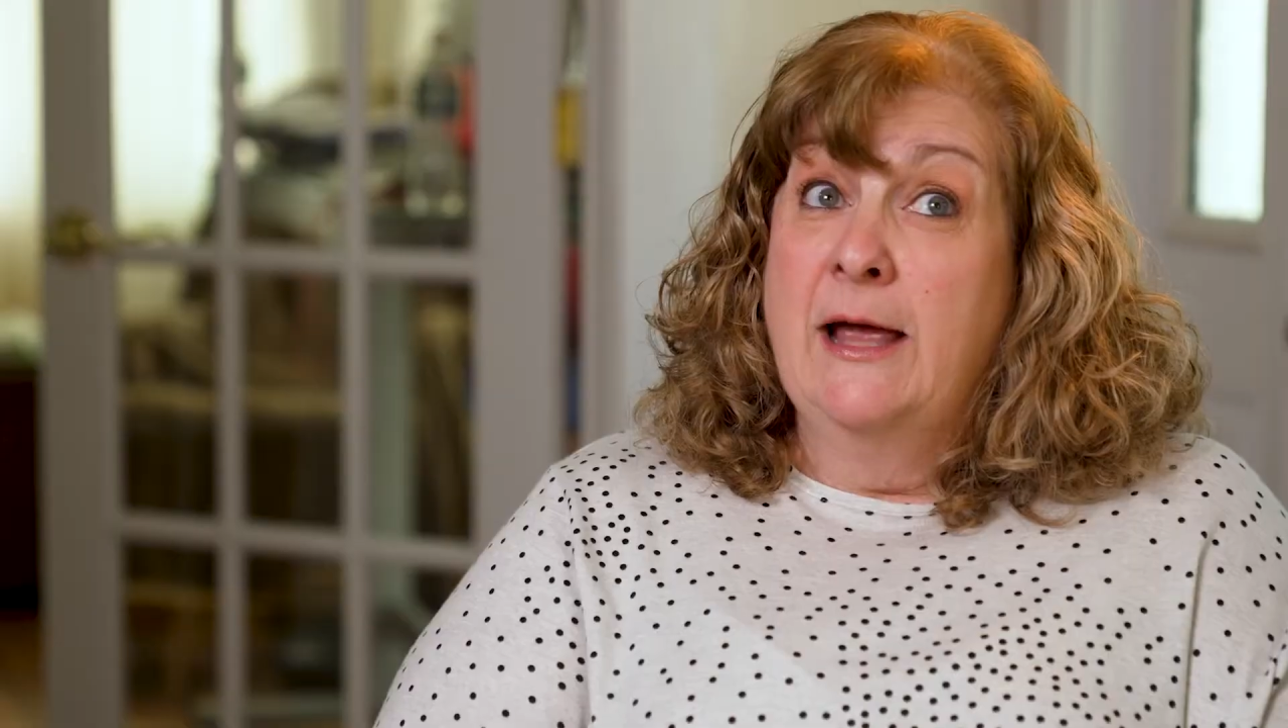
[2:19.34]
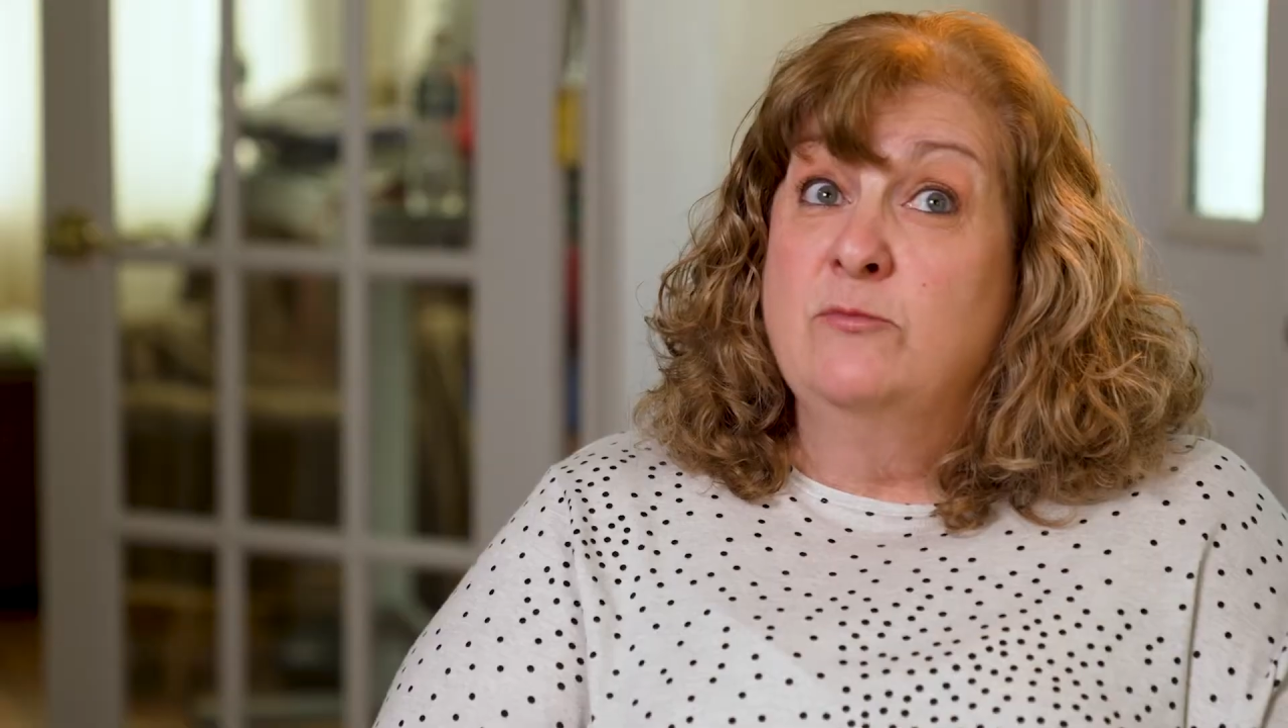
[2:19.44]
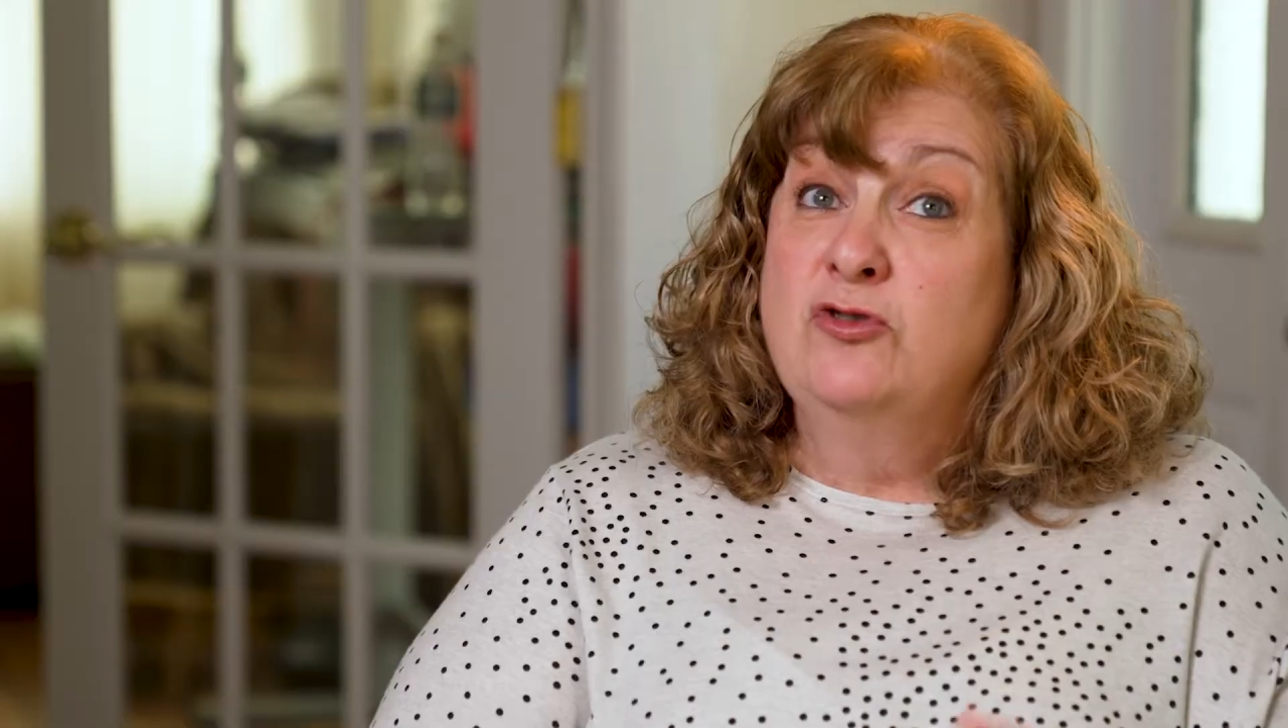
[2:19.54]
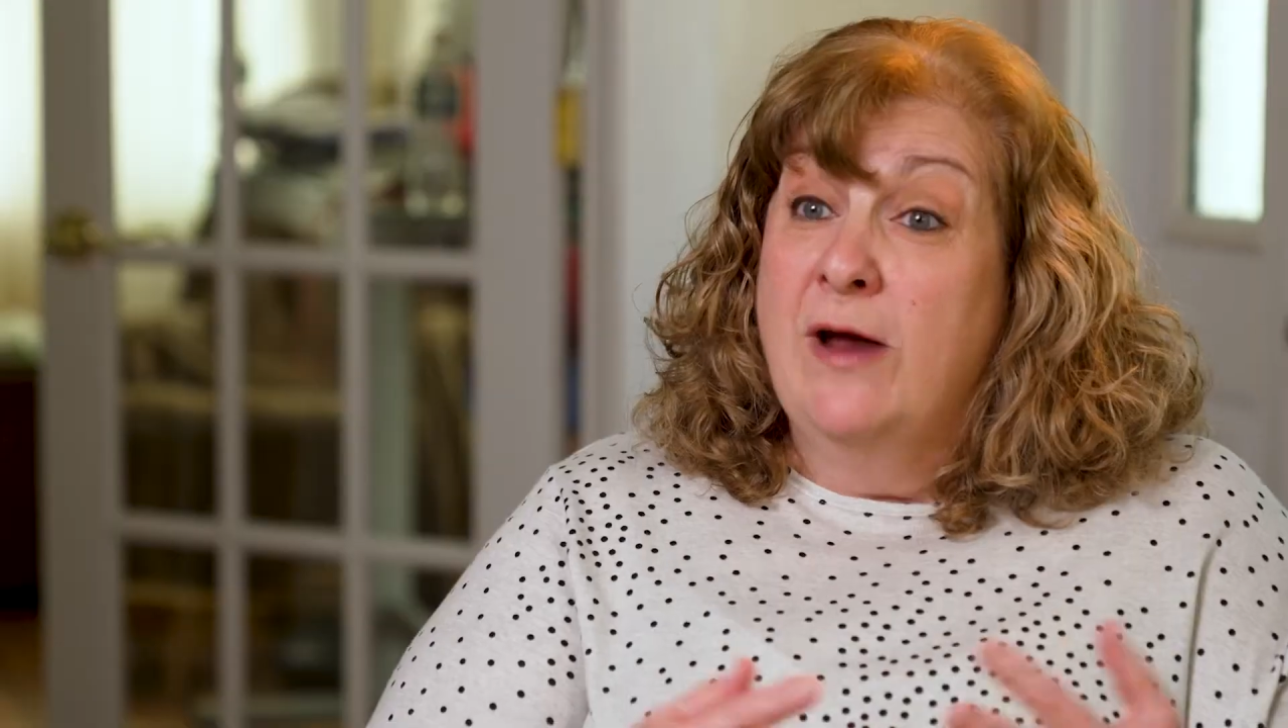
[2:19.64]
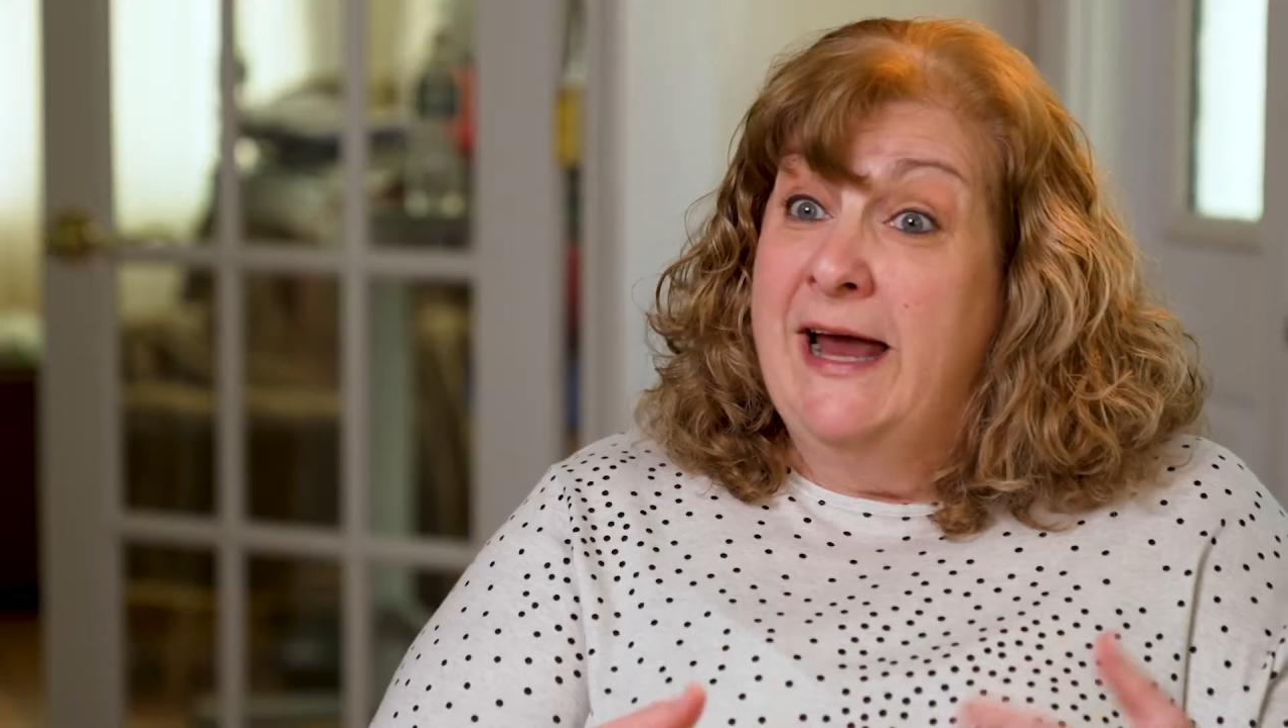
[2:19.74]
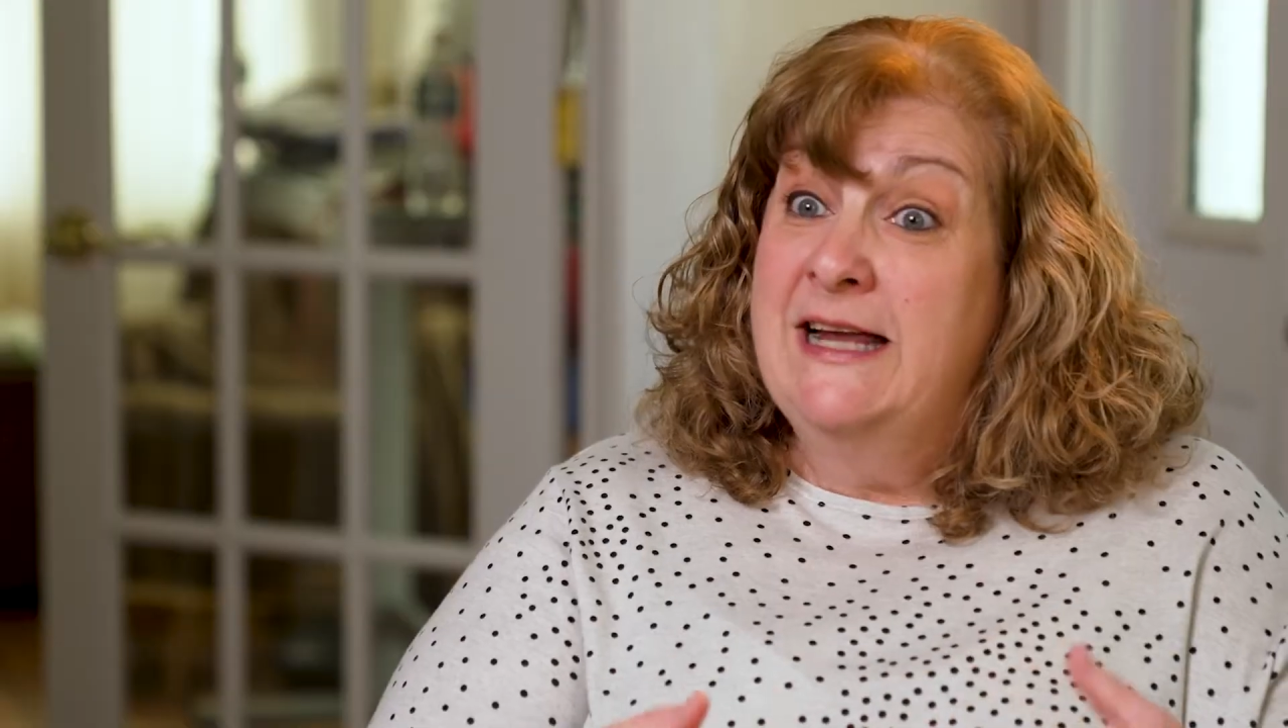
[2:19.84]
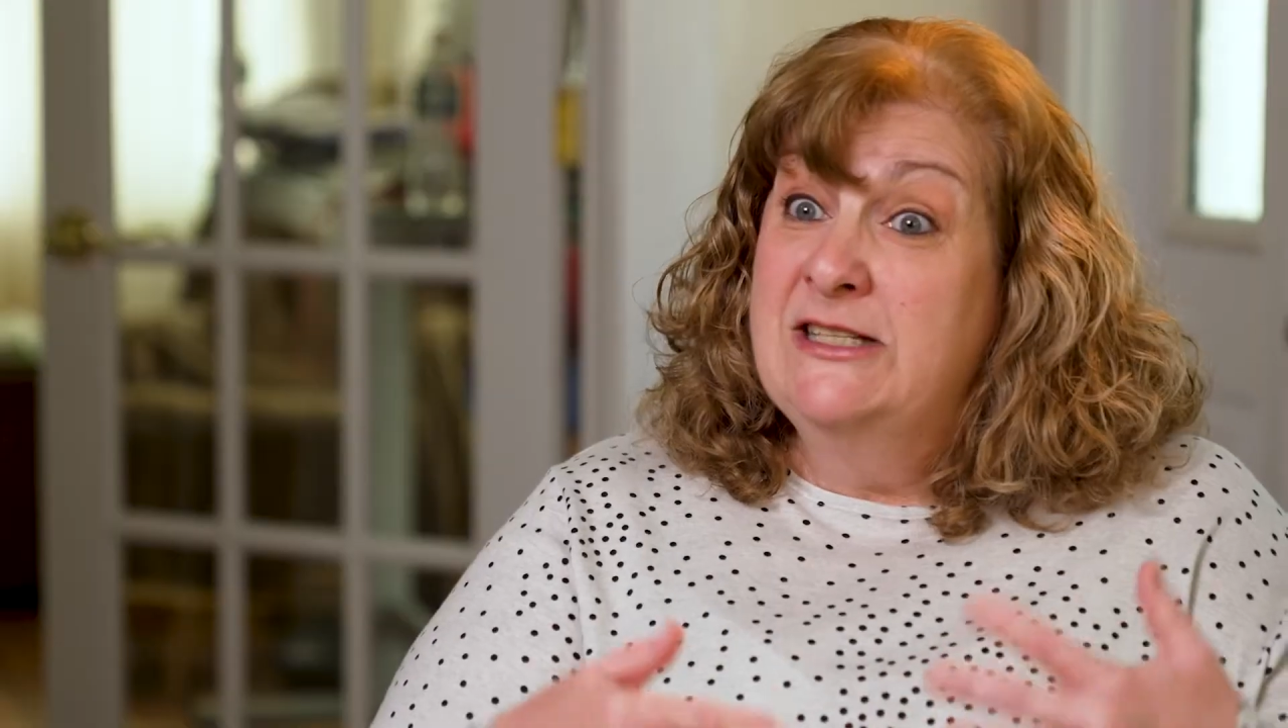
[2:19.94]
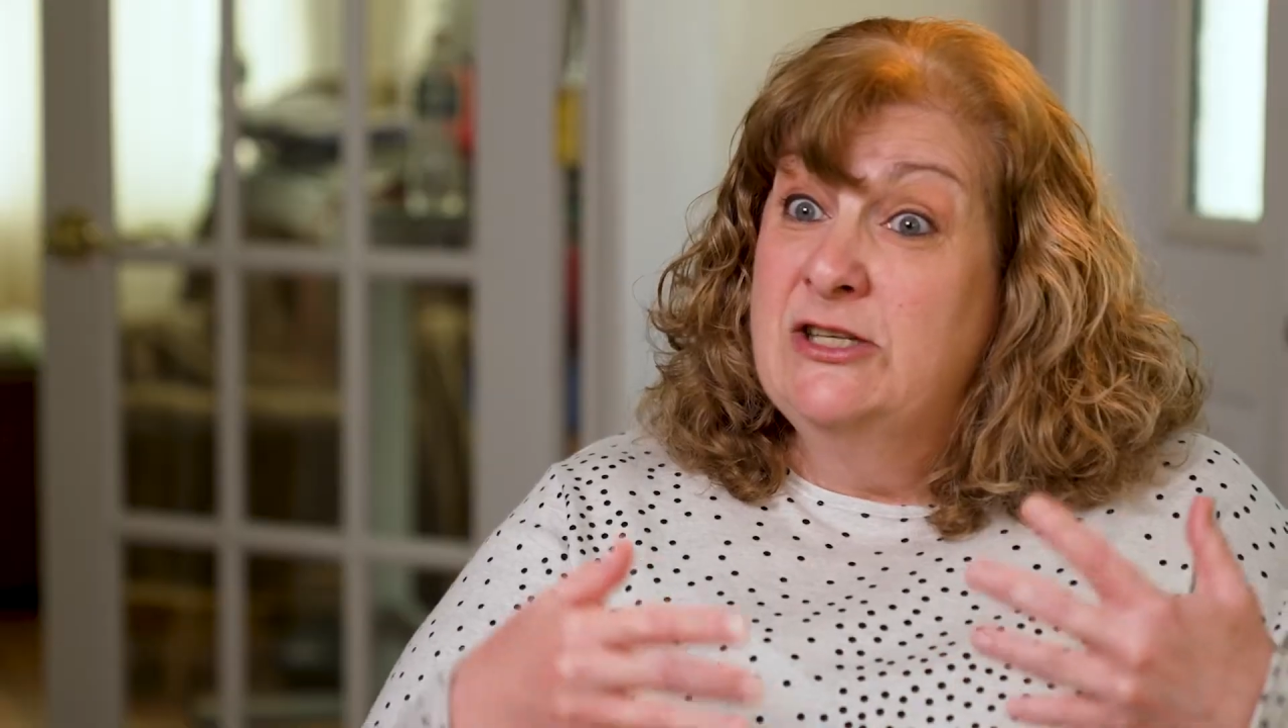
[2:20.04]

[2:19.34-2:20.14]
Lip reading: am trying